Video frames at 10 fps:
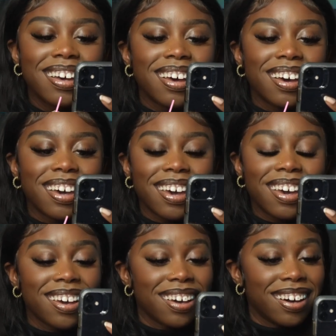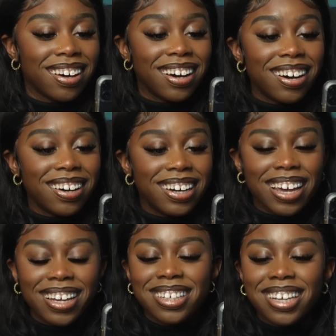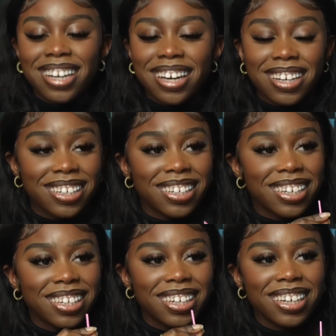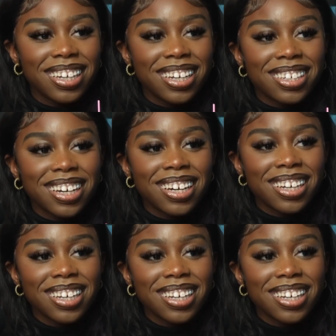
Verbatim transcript: Okay. Oh, nice. Okay, so you see, it's on.